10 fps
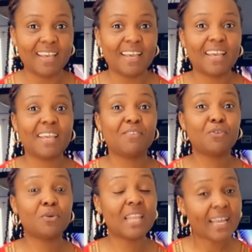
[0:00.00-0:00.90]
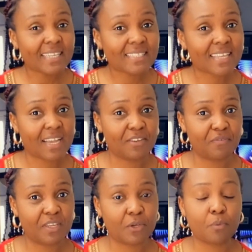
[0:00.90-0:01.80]
if you like this kind of
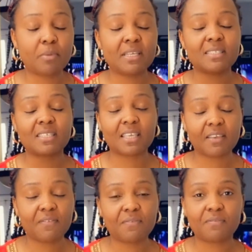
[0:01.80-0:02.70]
video, please give